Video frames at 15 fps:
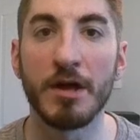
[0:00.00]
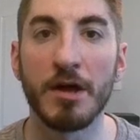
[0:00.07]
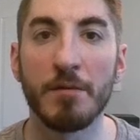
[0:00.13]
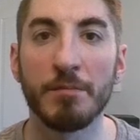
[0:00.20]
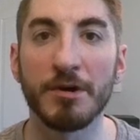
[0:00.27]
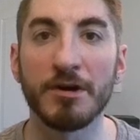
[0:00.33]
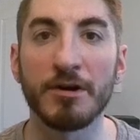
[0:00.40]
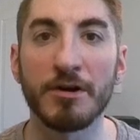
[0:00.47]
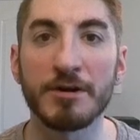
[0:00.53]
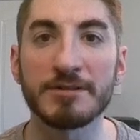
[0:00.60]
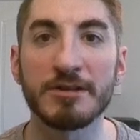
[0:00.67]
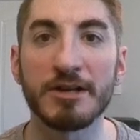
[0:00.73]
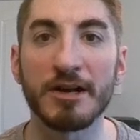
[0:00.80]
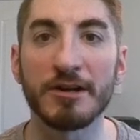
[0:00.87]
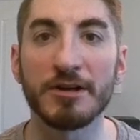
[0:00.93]
But in our
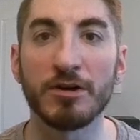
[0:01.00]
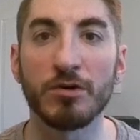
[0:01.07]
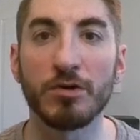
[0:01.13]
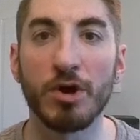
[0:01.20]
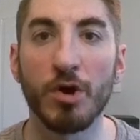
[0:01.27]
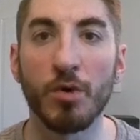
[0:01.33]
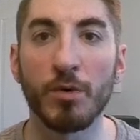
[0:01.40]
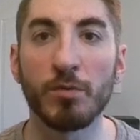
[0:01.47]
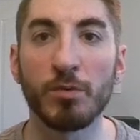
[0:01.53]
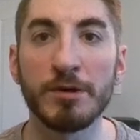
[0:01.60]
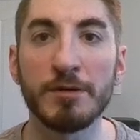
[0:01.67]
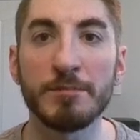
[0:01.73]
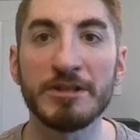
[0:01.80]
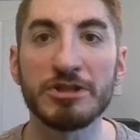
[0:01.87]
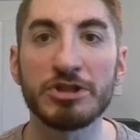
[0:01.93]
scenario, we
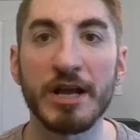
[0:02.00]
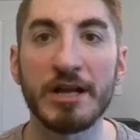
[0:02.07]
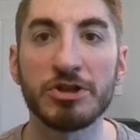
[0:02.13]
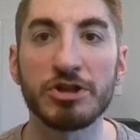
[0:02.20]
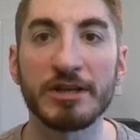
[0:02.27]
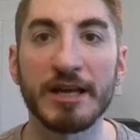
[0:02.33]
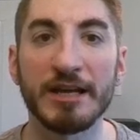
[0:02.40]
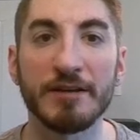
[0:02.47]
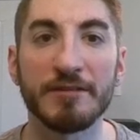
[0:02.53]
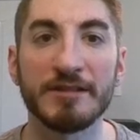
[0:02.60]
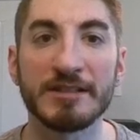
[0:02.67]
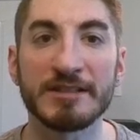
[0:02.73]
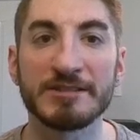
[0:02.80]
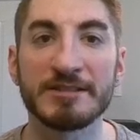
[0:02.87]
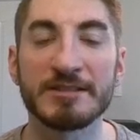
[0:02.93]
wouldn't be changing any of
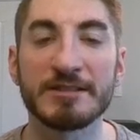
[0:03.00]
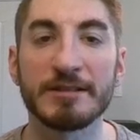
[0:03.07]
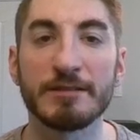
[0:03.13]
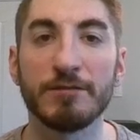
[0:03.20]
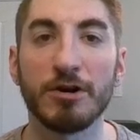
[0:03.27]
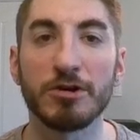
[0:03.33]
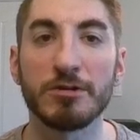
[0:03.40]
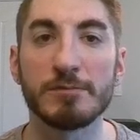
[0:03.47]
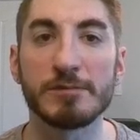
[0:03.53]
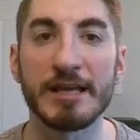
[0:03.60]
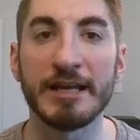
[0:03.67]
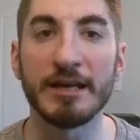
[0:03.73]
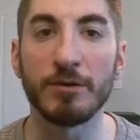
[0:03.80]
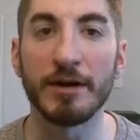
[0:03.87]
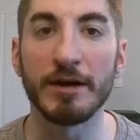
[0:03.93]
the existing volumes
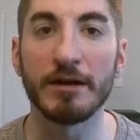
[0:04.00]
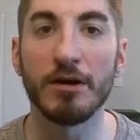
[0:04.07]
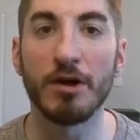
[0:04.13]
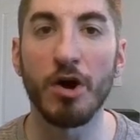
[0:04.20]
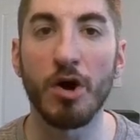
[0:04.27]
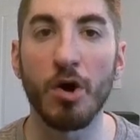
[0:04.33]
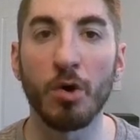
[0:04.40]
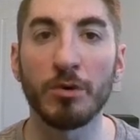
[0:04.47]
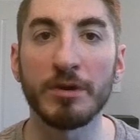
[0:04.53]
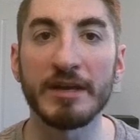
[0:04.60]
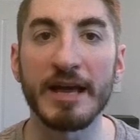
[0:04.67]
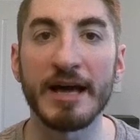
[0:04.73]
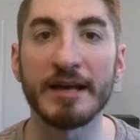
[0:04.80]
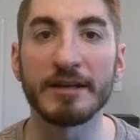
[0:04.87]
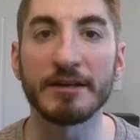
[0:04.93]
anyway, only
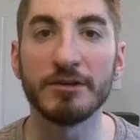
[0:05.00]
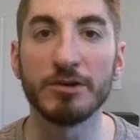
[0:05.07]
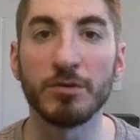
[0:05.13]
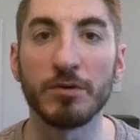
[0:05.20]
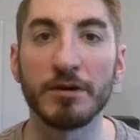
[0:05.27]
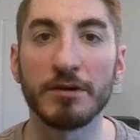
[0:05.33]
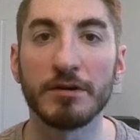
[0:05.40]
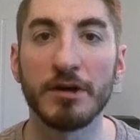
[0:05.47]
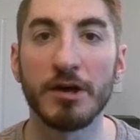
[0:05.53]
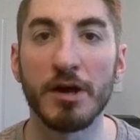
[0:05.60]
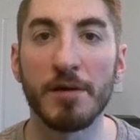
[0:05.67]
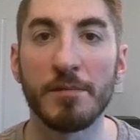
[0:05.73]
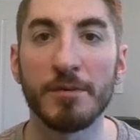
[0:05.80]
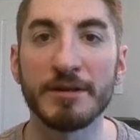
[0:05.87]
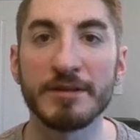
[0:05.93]
adding a new one.
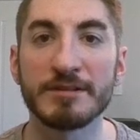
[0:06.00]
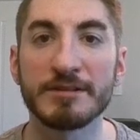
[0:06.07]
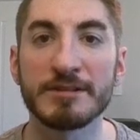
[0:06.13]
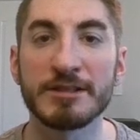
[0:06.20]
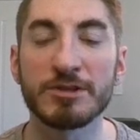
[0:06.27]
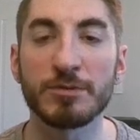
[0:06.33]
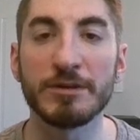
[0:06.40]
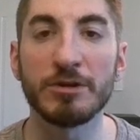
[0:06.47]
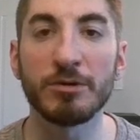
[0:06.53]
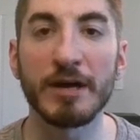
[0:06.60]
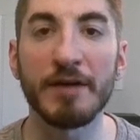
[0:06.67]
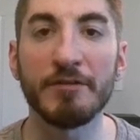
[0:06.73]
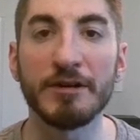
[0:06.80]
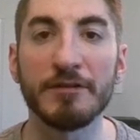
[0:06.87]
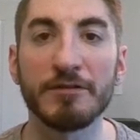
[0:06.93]
But since we don't
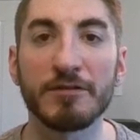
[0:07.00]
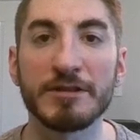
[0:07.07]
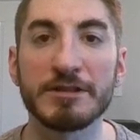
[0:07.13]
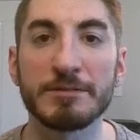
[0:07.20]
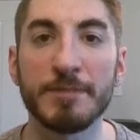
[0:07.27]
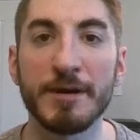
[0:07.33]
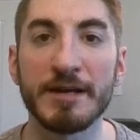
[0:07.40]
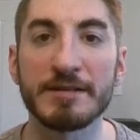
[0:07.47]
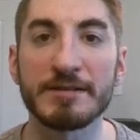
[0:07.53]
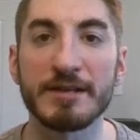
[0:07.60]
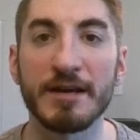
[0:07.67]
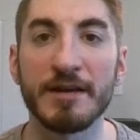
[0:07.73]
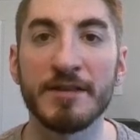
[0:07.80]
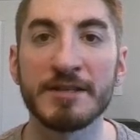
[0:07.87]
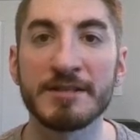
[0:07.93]
have any free space,
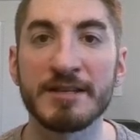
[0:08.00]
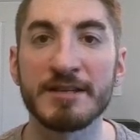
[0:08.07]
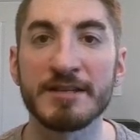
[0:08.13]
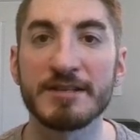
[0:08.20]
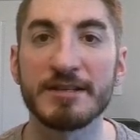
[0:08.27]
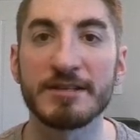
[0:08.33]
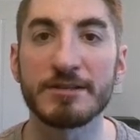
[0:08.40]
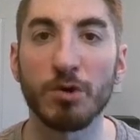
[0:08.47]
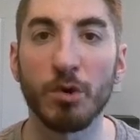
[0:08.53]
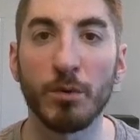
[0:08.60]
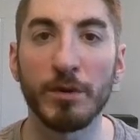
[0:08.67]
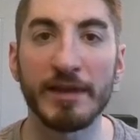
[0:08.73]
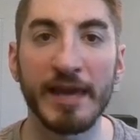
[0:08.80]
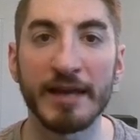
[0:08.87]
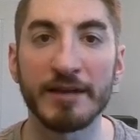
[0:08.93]
in this instance,
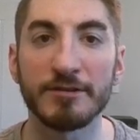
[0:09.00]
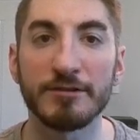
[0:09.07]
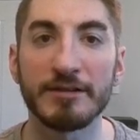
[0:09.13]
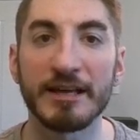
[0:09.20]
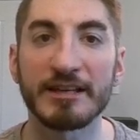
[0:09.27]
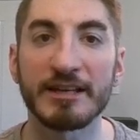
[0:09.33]
we can't do that